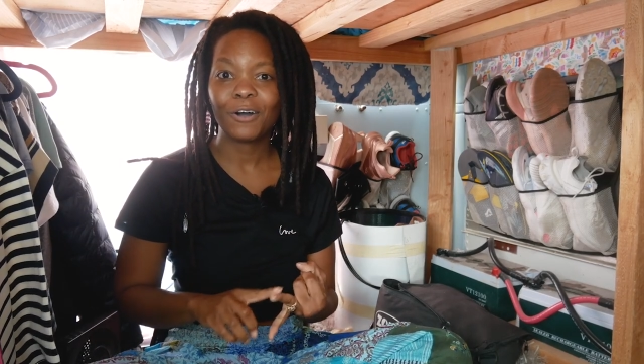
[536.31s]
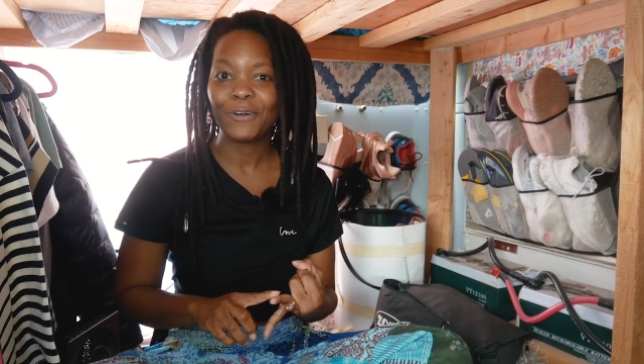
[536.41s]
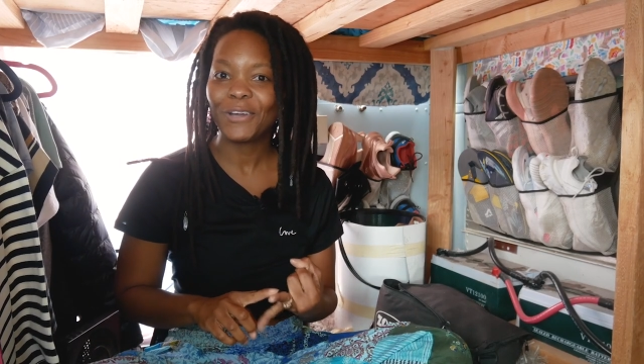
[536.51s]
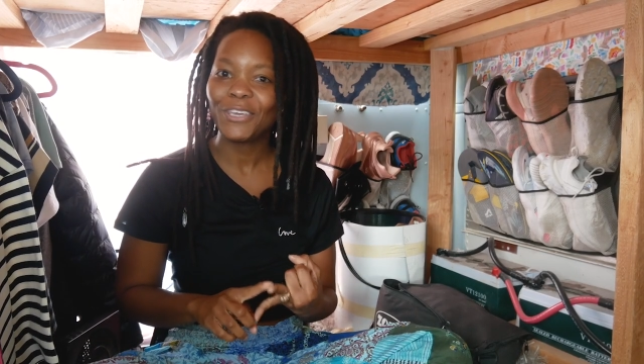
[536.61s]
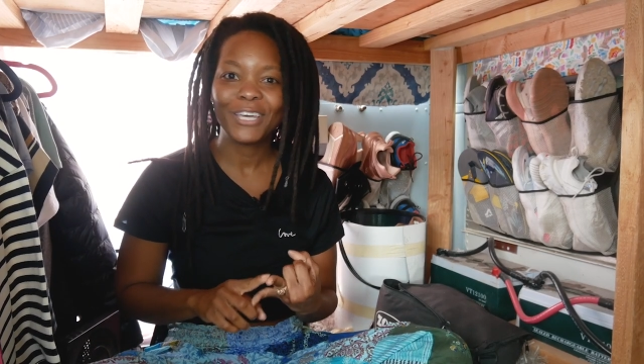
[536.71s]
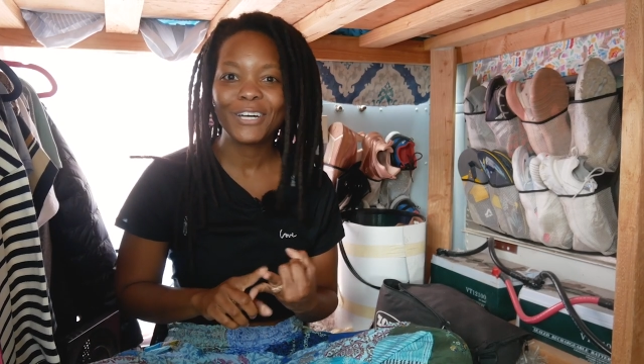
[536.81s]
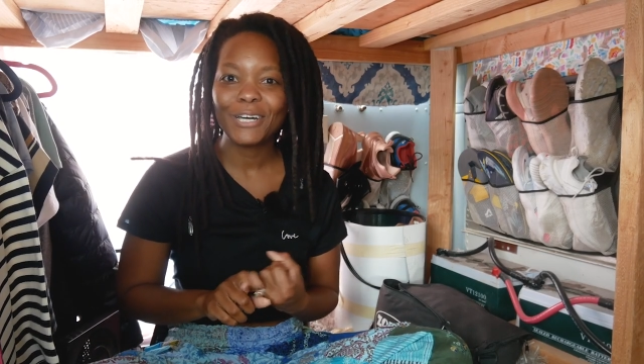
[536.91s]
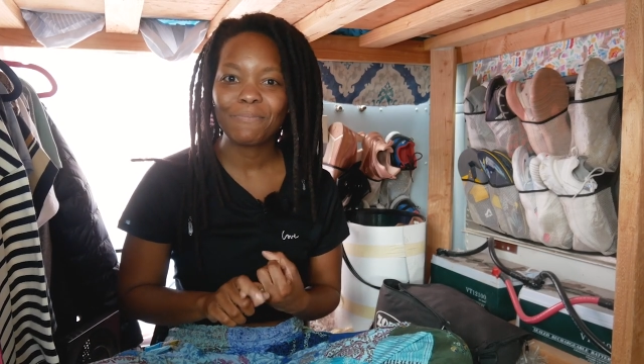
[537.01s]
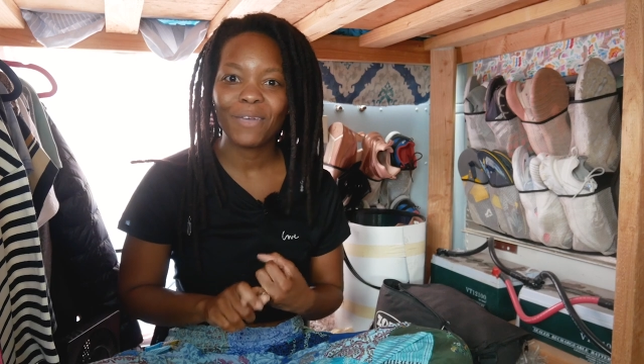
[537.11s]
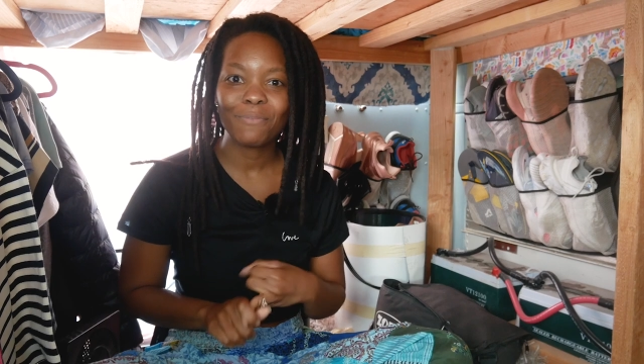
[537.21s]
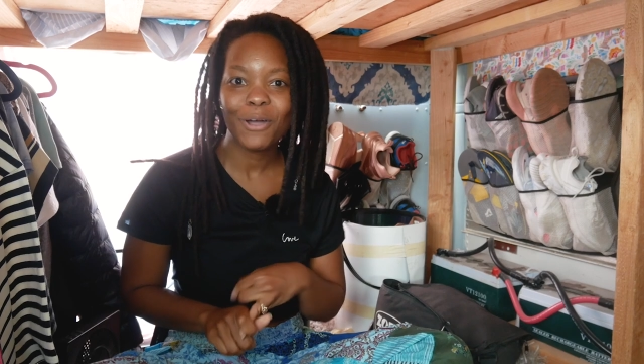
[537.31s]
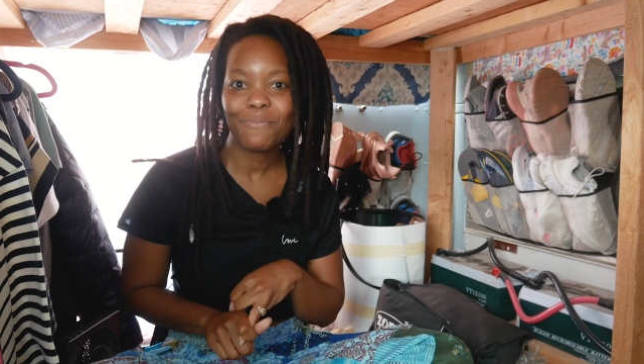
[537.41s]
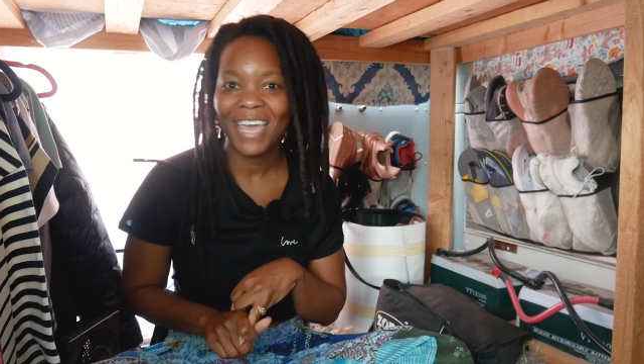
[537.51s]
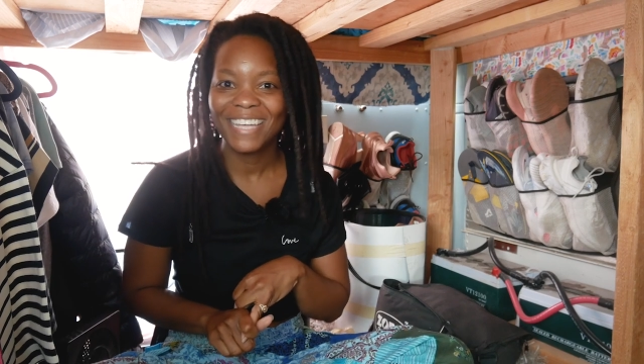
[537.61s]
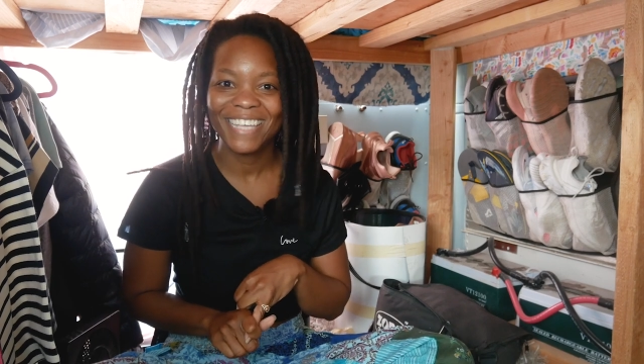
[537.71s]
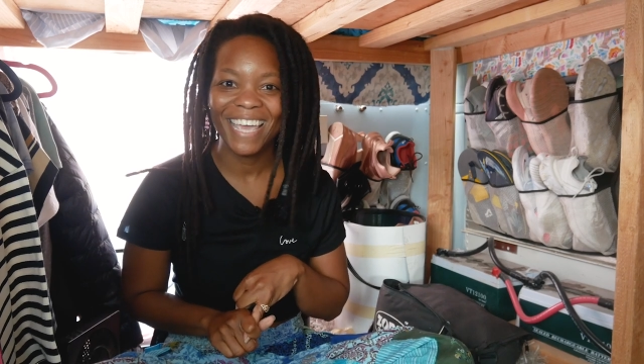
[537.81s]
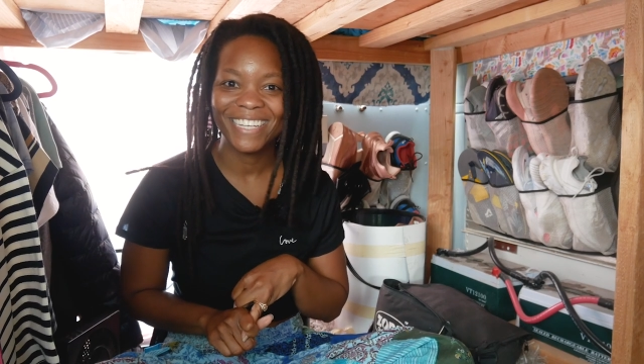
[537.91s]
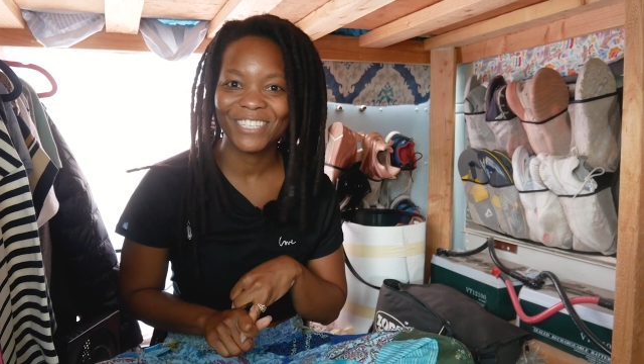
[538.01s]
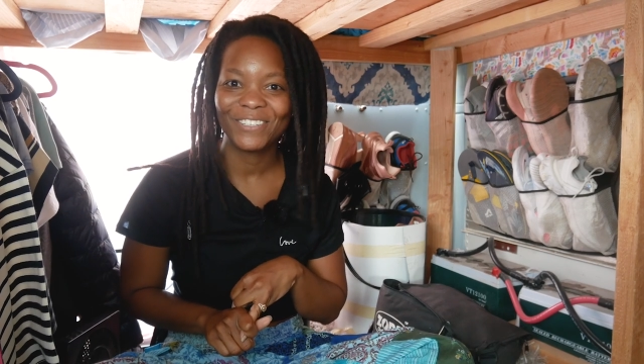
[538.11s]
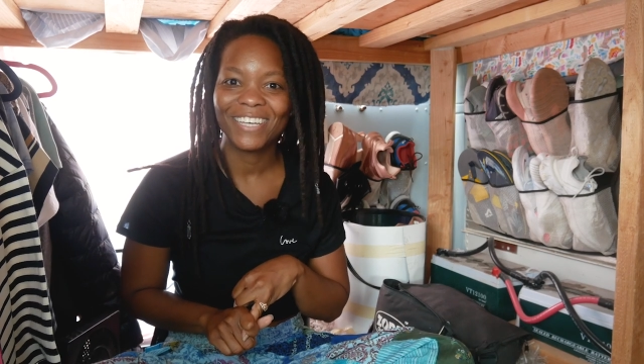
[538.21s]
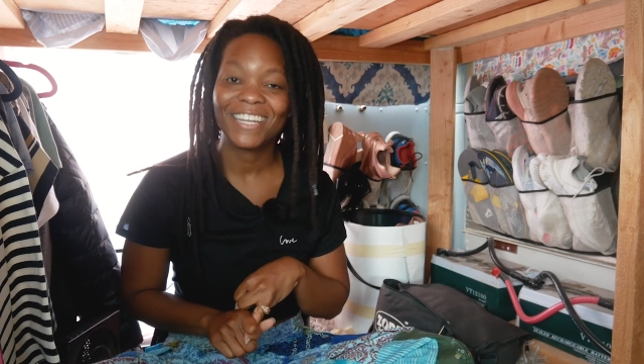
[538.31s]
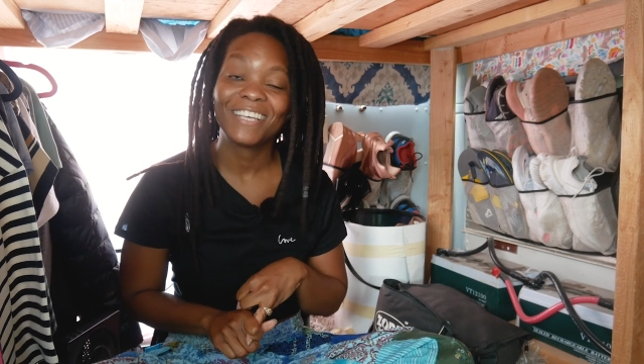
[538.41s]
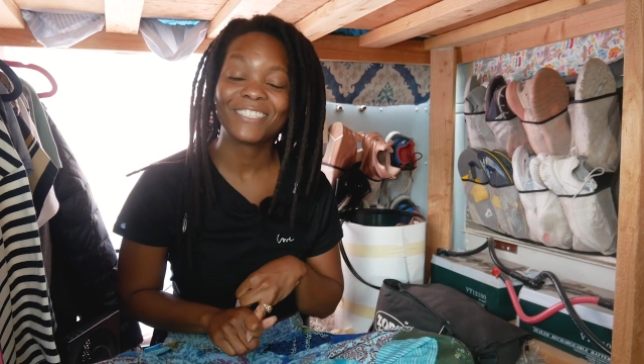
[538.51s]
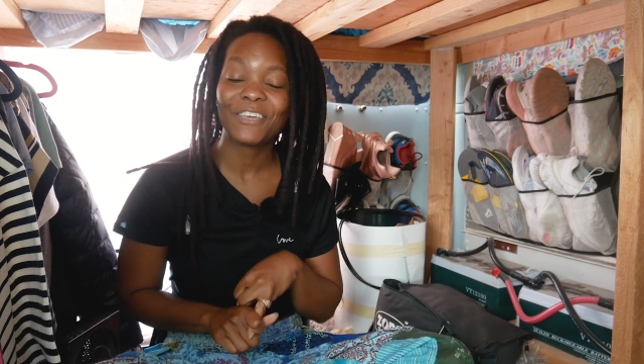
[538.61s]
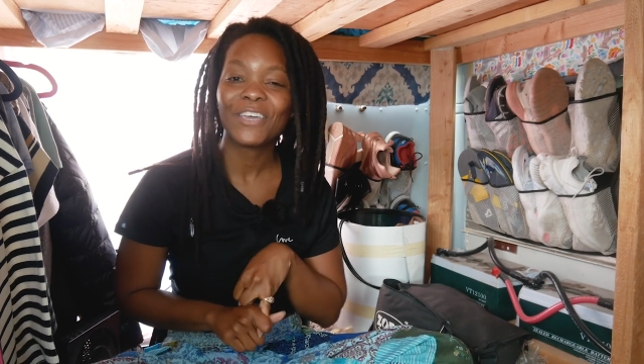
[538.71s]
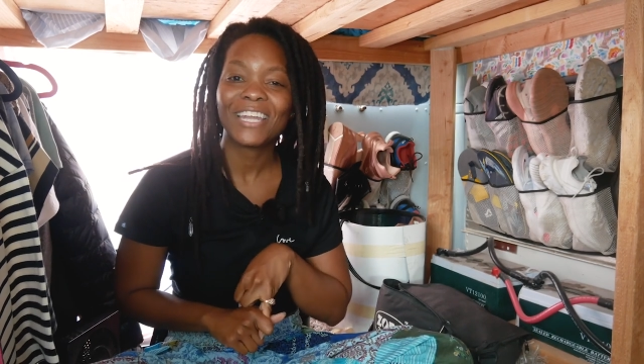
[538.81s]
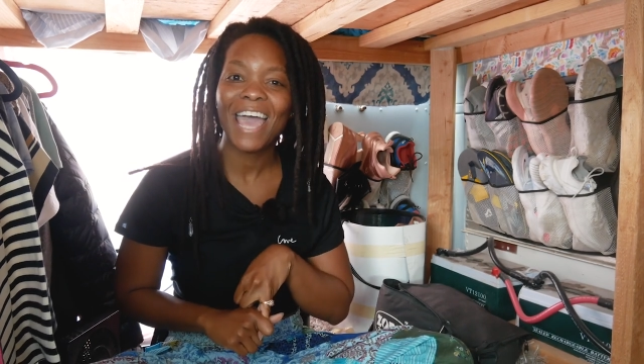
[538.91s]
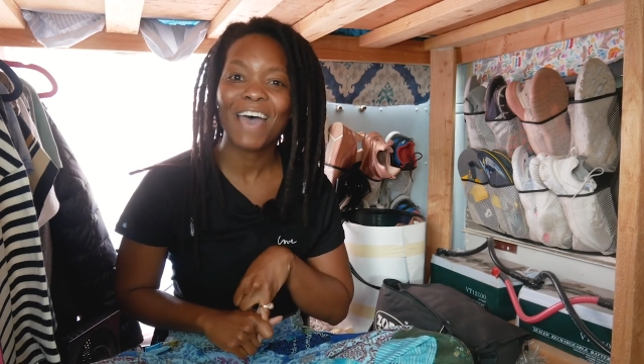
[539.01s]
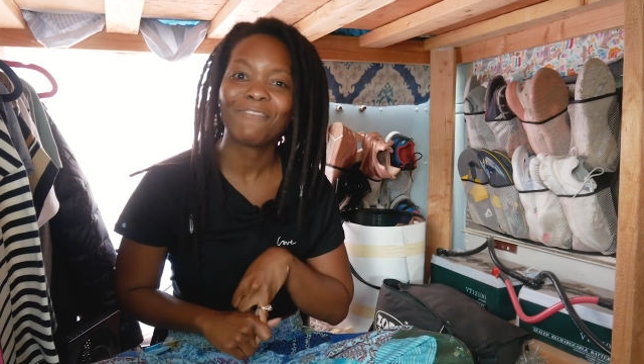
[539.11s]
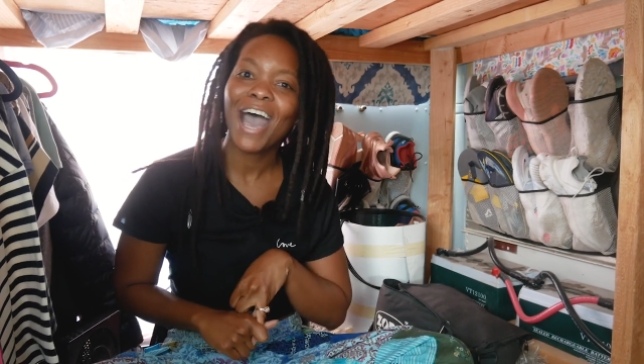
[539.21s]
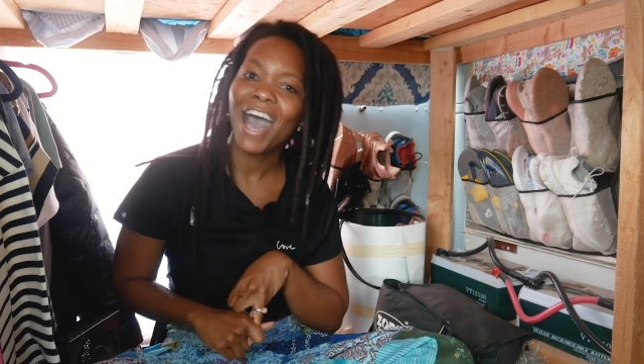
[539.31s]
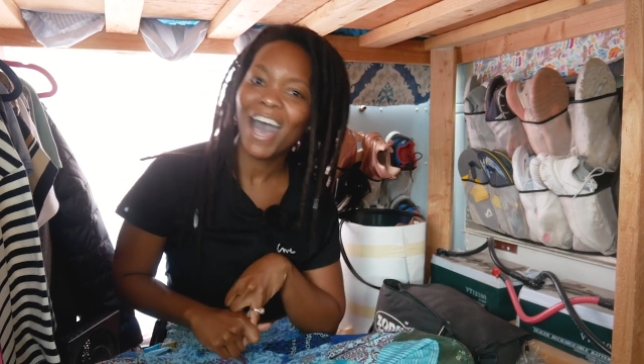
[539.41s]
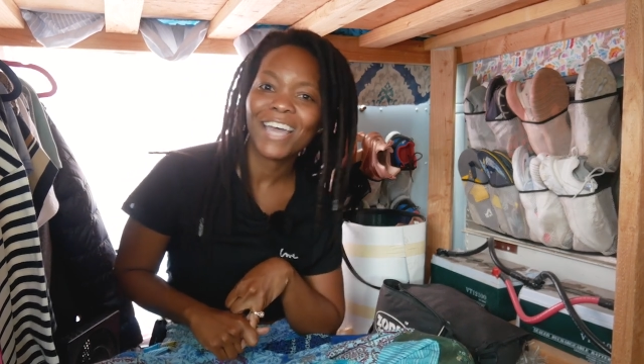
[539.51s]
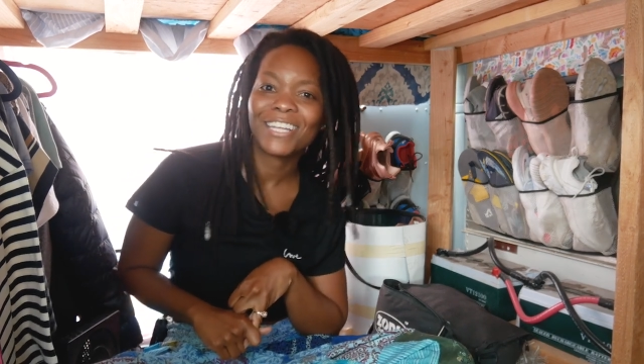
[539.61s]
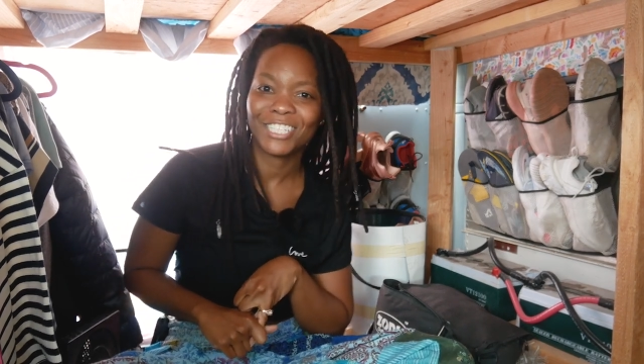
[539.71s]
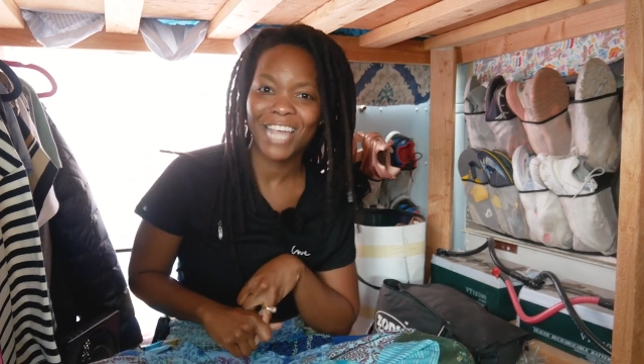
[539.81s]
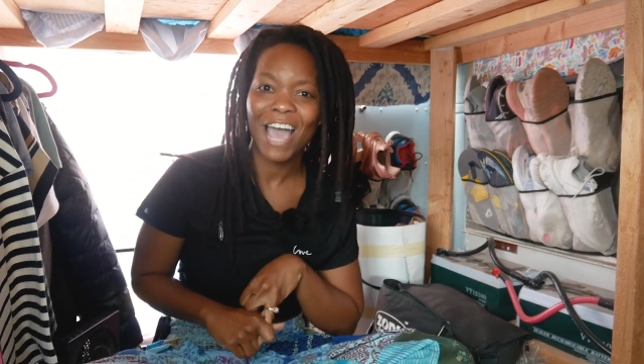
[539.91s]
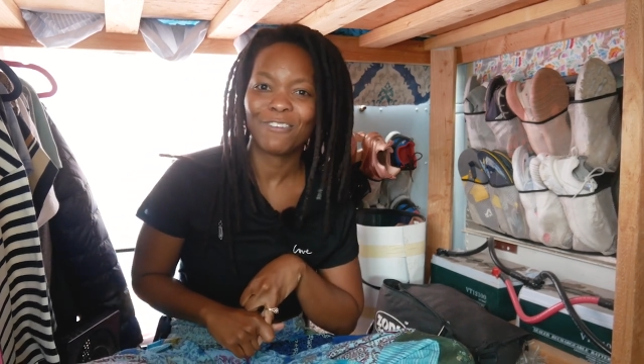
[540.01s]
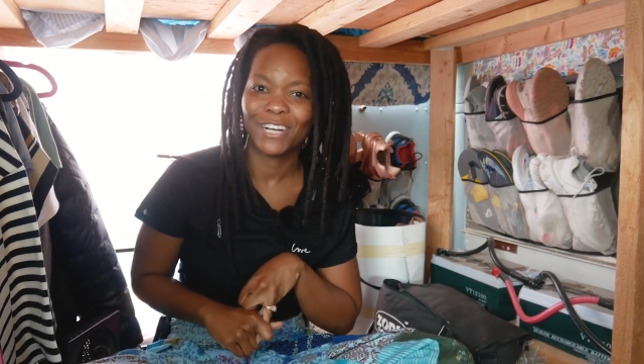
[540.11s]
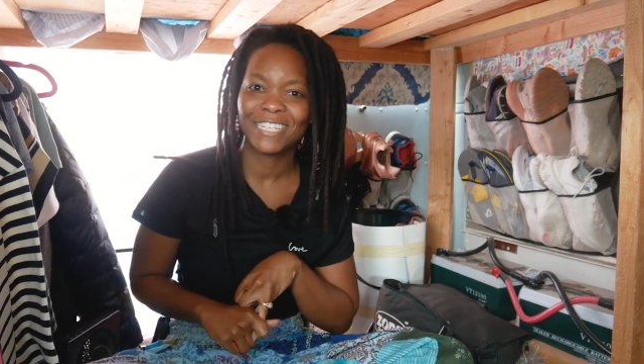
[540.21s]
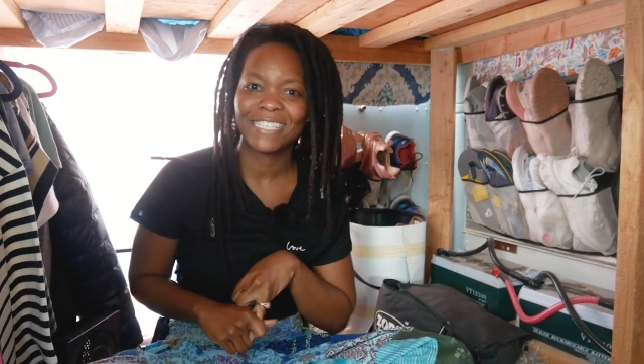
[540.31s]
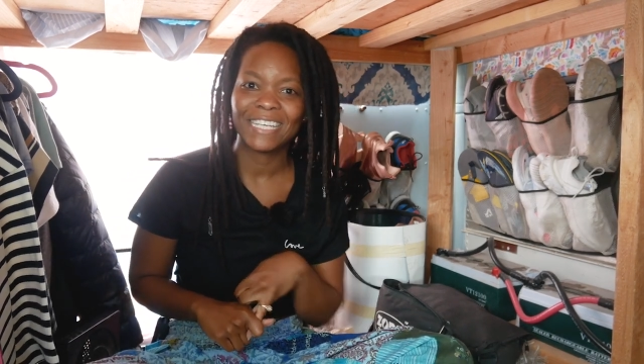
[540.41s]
or you can hook up your propane tank to it so you can have hot showers.